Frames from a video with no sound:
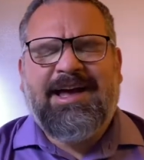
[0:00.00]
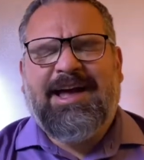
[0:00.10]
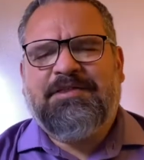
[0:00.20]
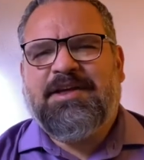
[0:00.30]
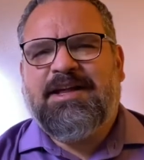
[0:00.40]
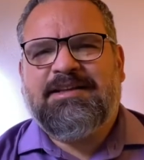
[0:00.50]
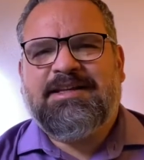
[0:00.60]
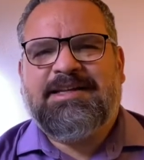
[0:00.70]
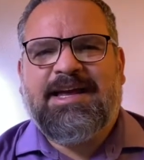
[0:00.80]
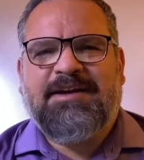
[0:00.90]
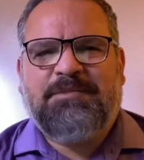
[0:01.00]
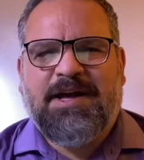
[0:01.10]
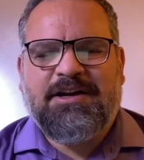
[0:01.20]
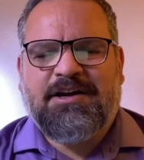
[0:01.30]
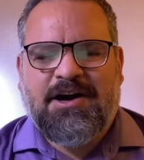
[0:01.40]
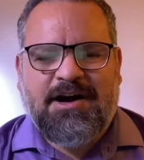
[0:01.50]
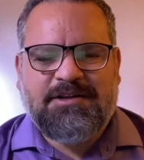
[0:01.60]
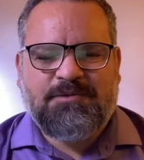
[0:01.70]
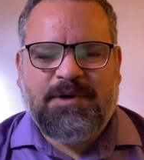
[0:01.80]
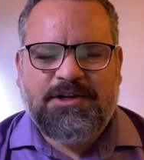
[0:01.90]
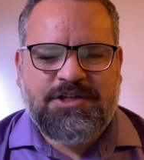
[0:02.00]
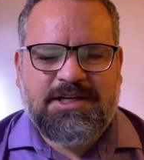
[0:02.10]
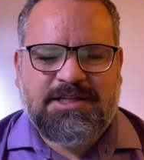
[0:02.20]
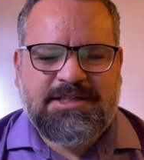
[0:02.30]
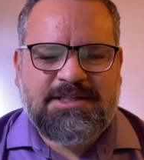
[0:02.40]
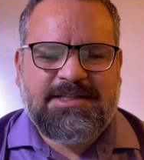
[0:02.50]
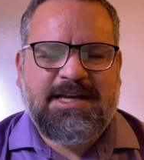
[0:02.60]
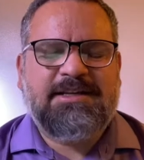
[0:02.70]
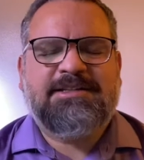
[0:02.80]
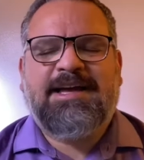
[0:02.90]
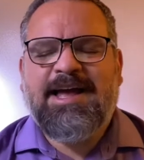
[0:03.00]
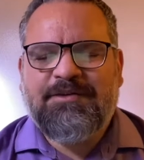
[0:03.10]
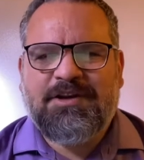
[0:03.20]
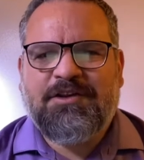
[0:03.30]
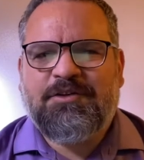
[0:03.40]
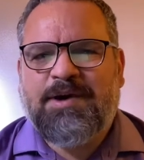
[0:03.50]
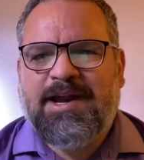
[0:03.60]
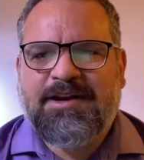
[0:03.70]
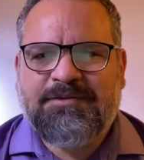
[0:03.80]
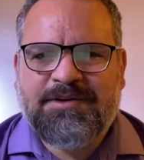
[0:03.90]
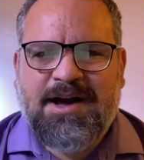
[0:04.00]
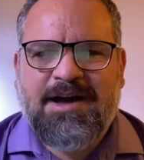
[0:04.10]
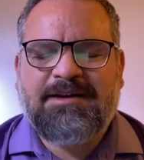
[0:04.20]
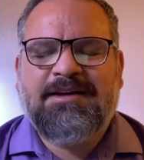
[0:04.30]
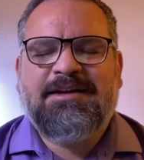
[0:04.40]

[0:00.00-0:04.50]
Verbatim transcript: and then the day of Pentecost when Jesus ascended to heaven on the right hand of God.